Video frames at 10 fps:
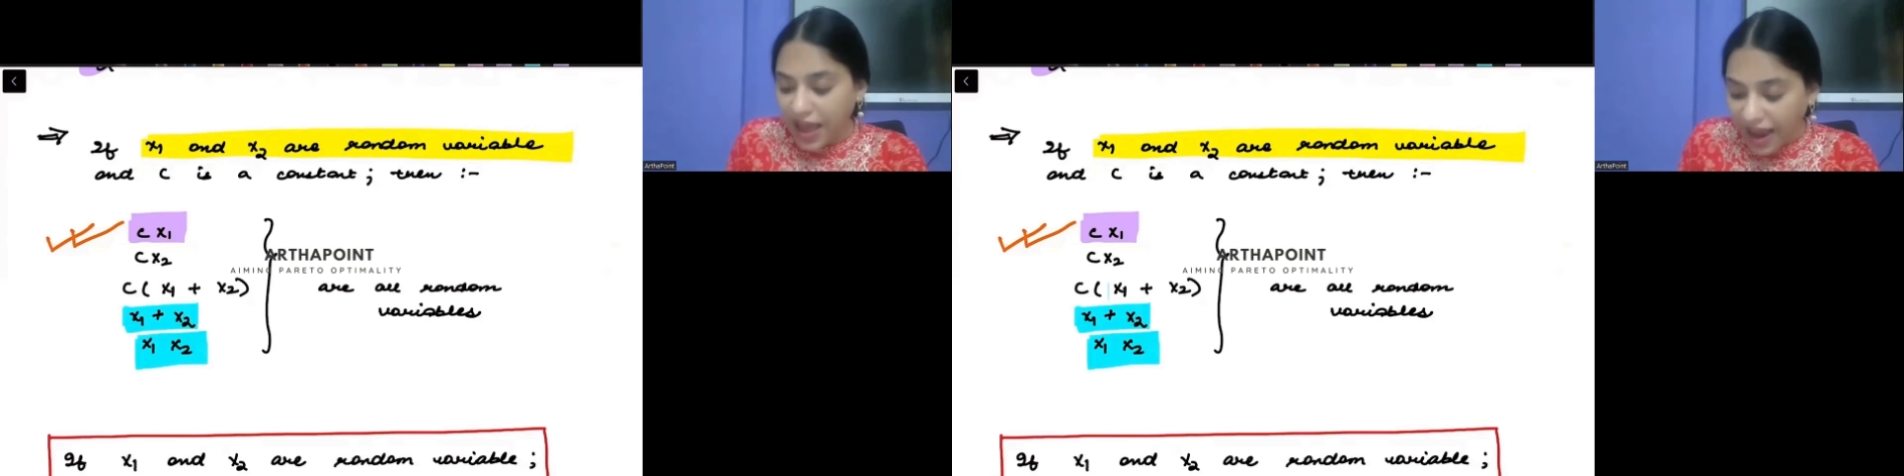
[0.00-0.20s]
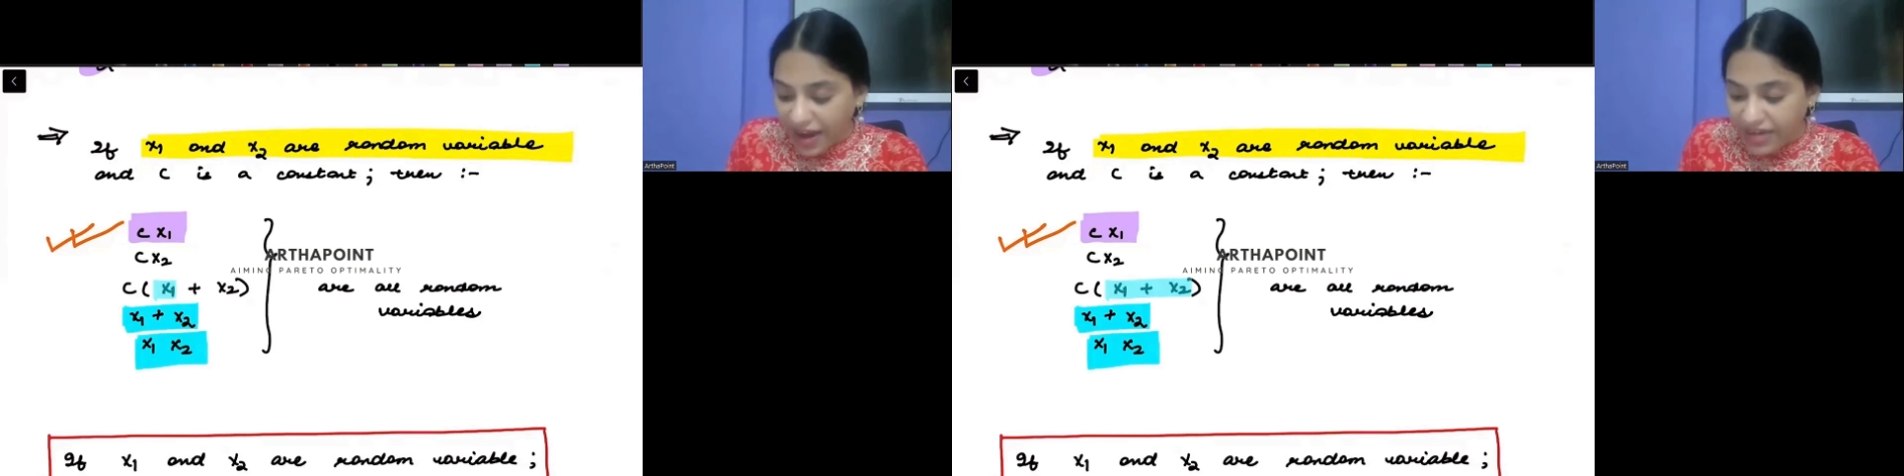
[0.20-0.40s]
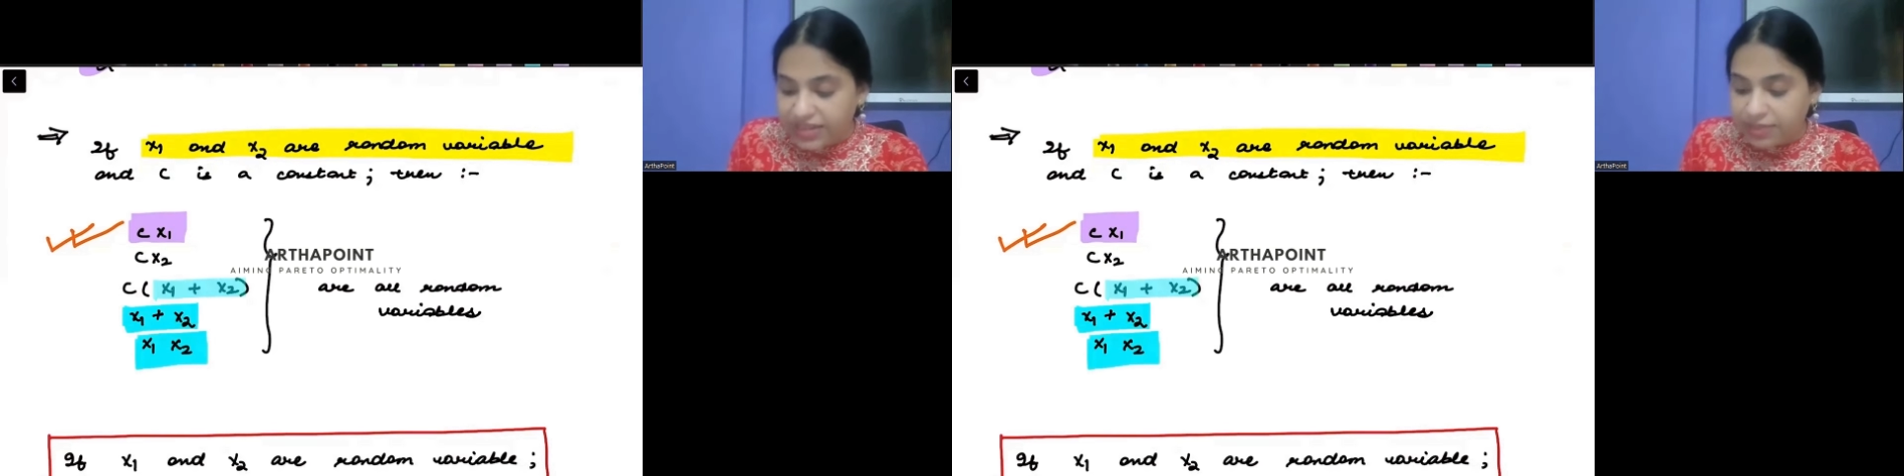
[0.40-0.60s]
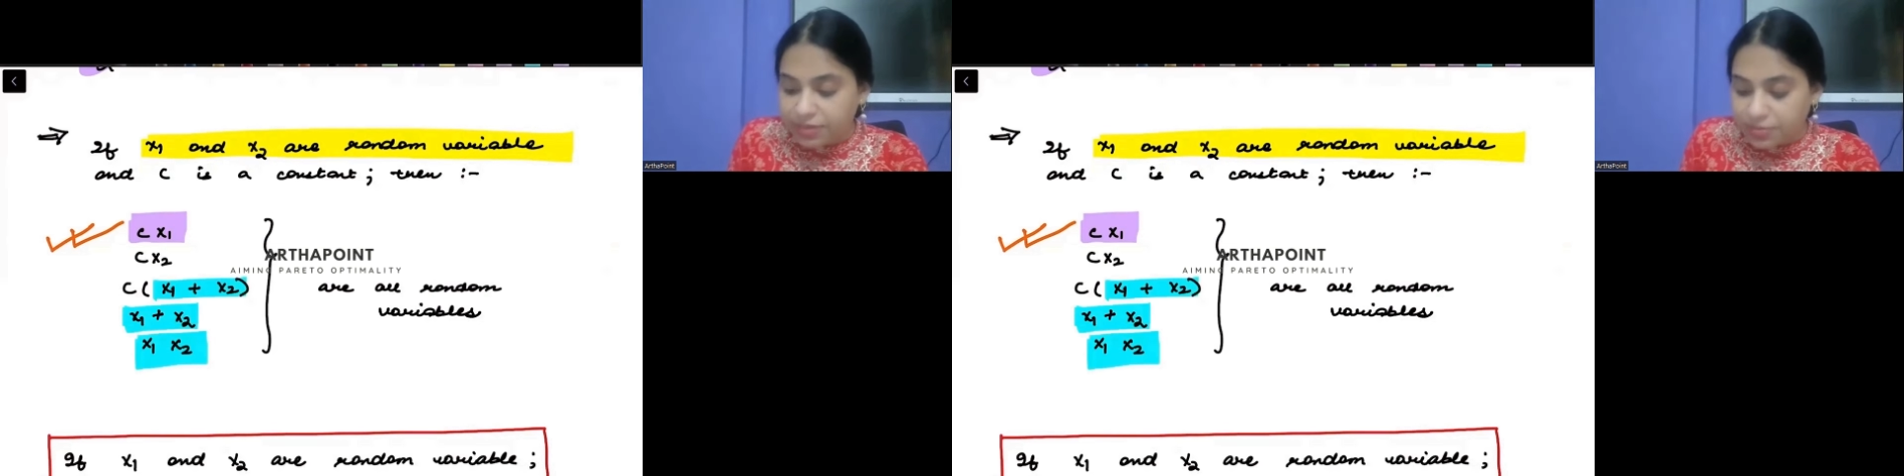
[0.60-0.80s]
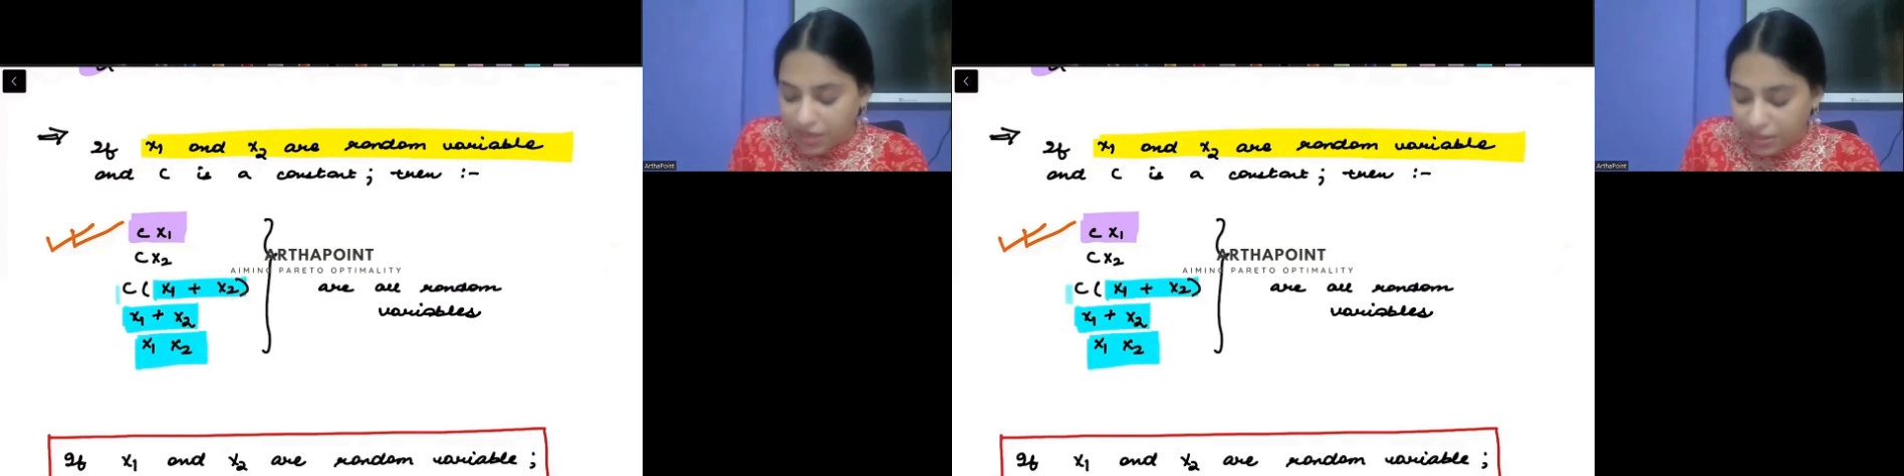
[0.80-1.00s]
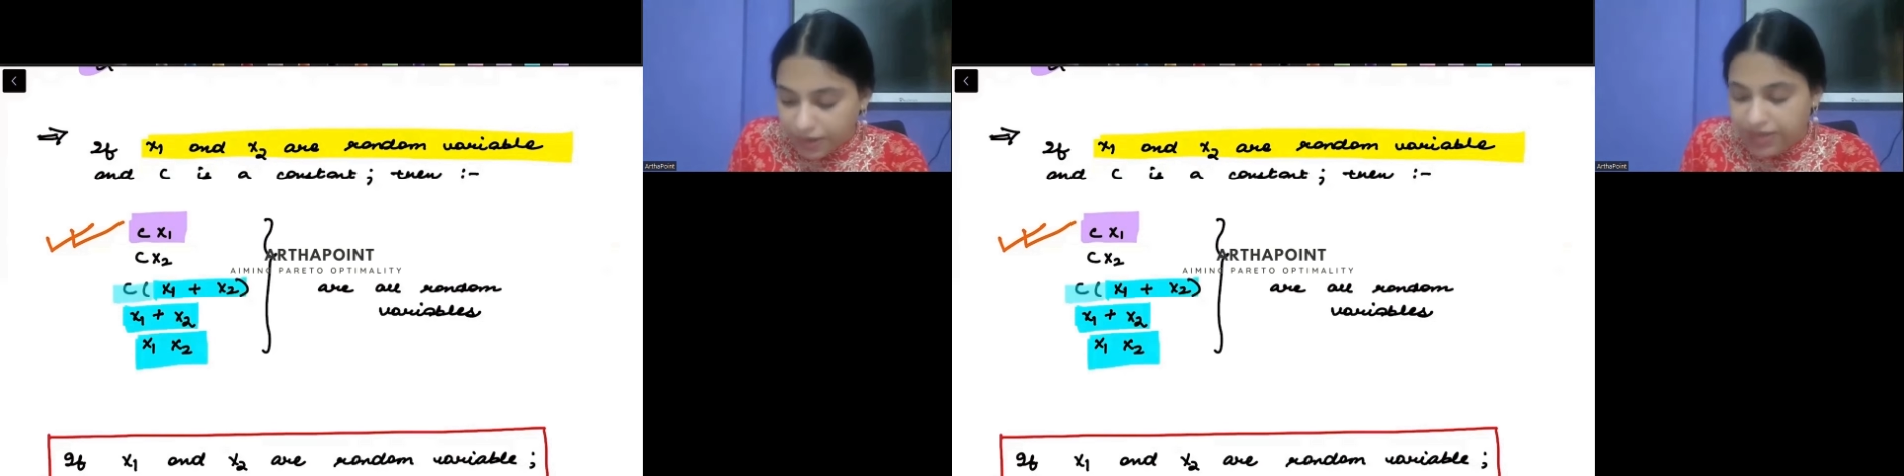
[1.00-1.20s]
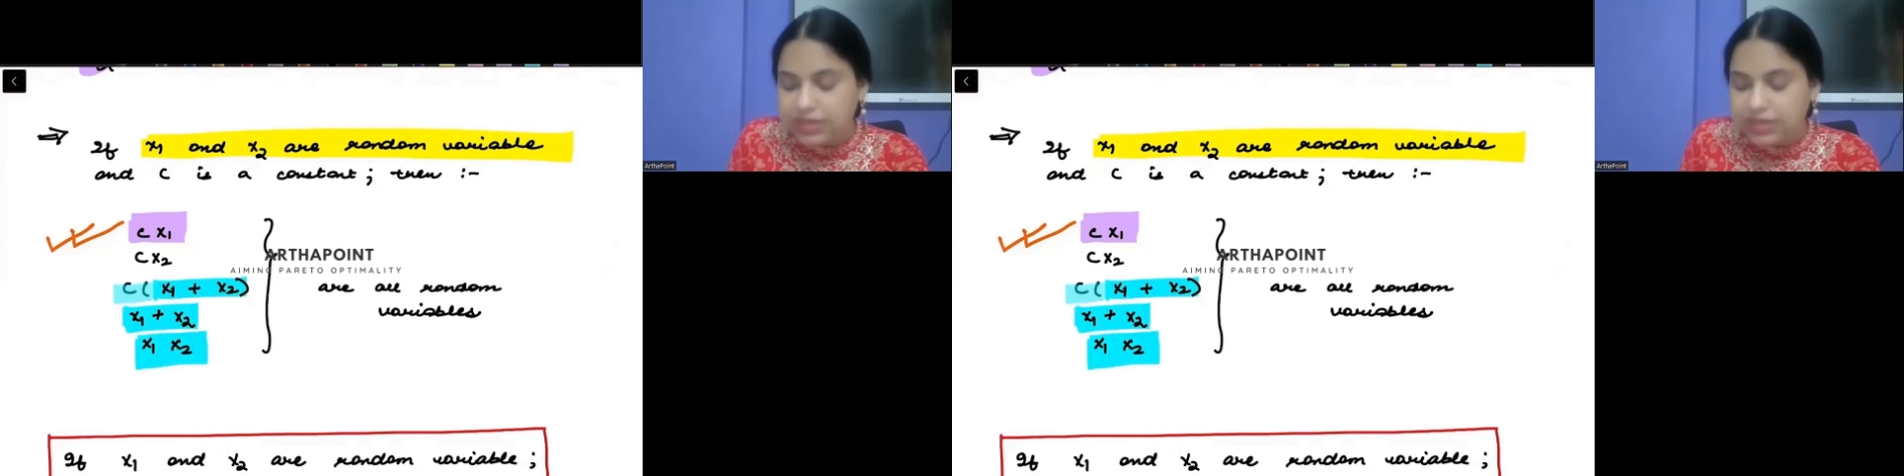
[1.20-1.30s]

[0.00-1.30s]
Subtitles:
add them and multiply